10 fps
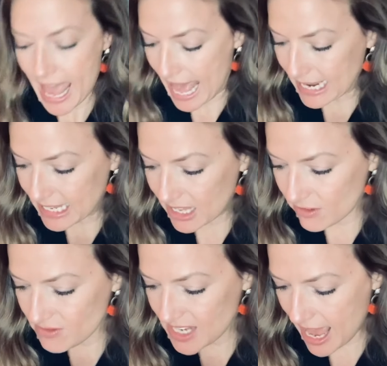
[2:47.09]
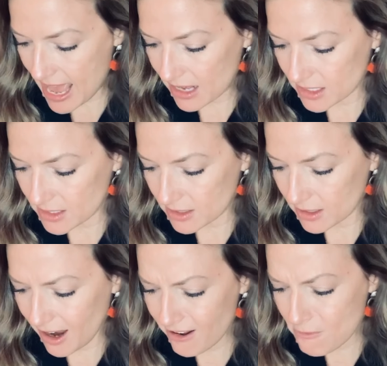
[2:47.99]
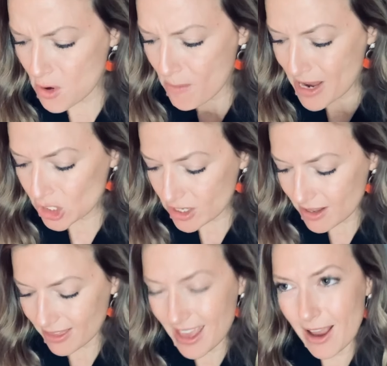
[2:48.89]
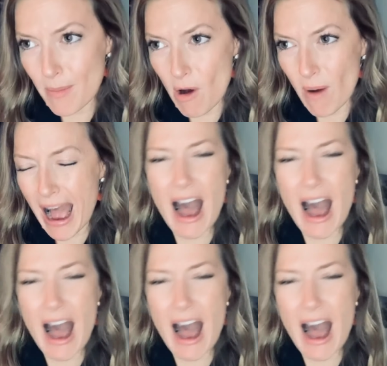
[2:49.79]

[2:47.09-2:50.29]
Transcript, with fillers: and give techs kind of permission to think about